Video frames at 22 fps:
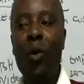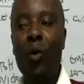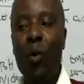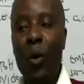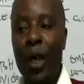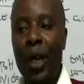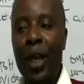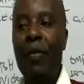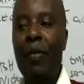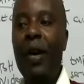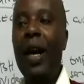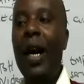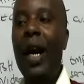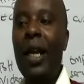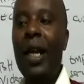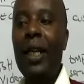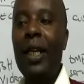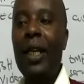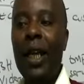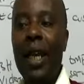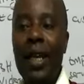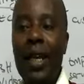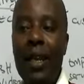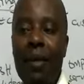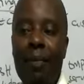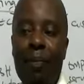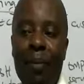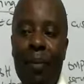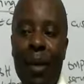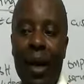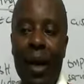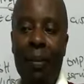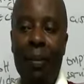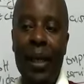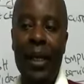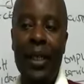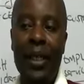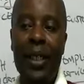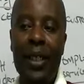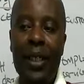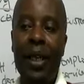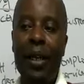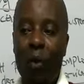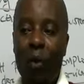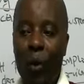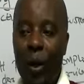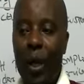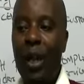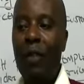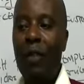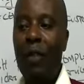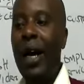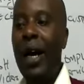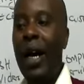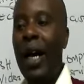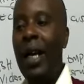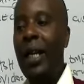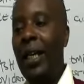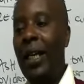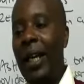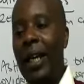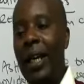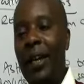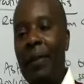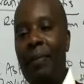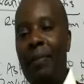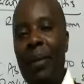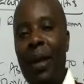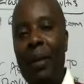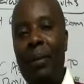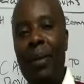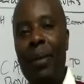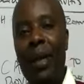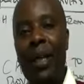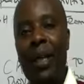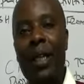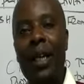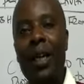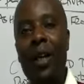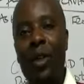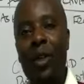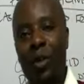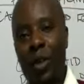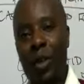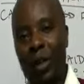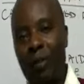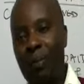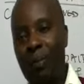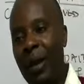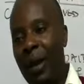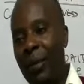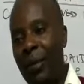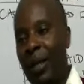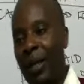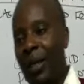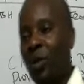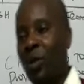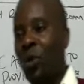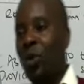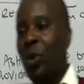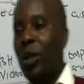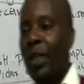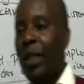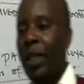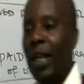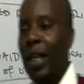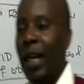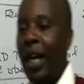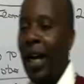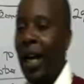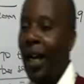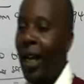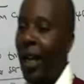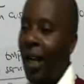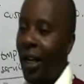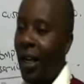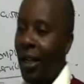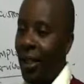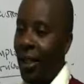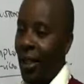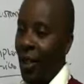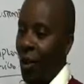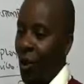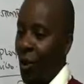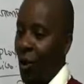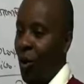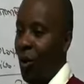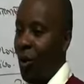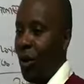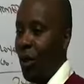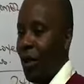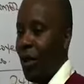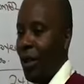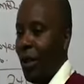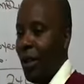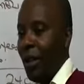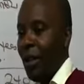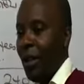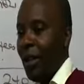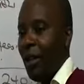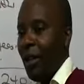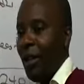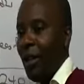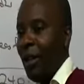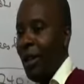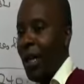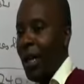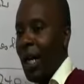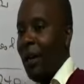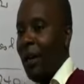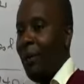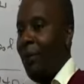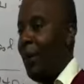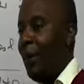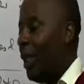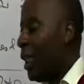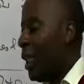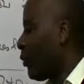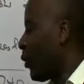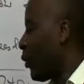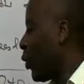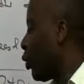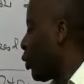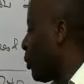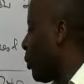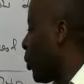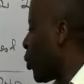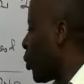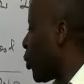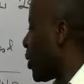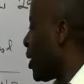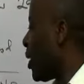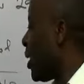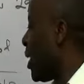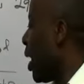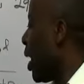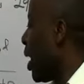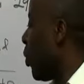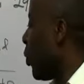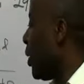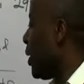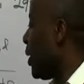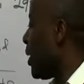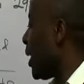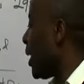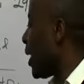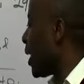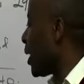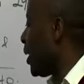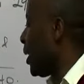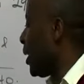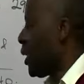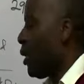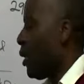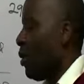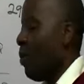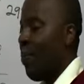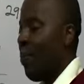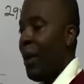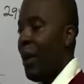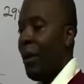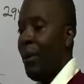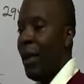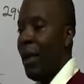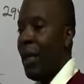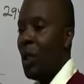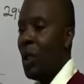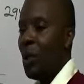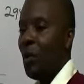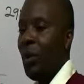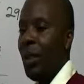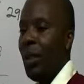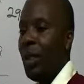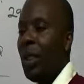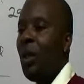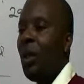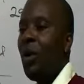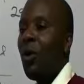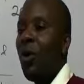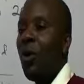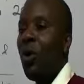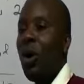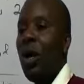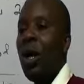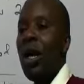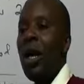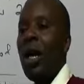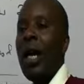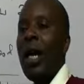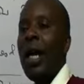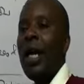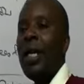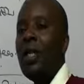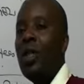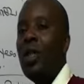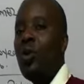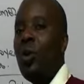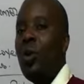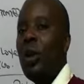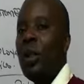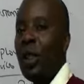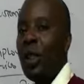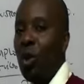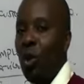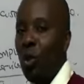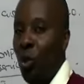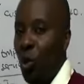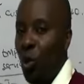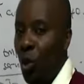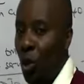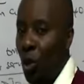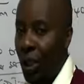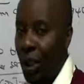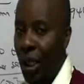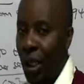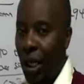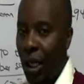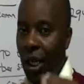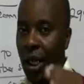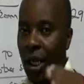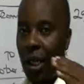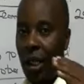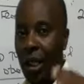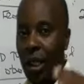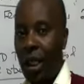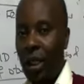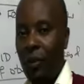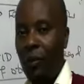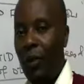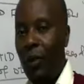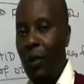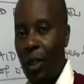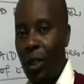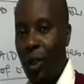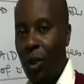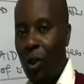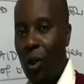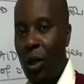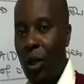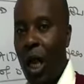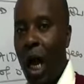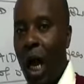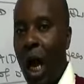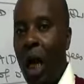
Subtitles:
We never had any impairment. We never had any impairment. So the impairment is what here? 0. And please, for you to be able to see how we check this impairment to be 0, ensure that you watch this video.